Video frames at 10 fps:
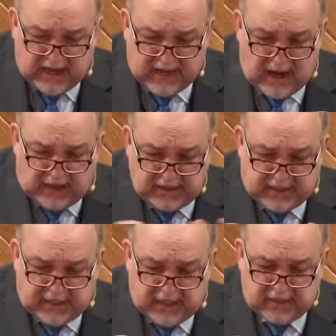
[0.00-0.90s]

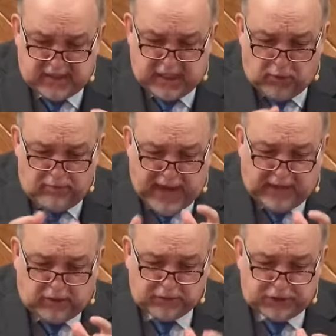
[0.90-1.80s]
context and a
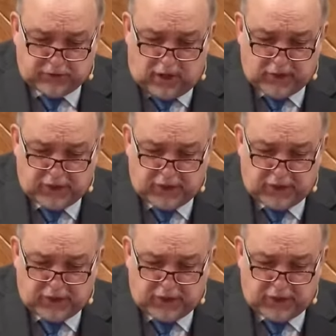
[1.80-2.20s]
grammatical structure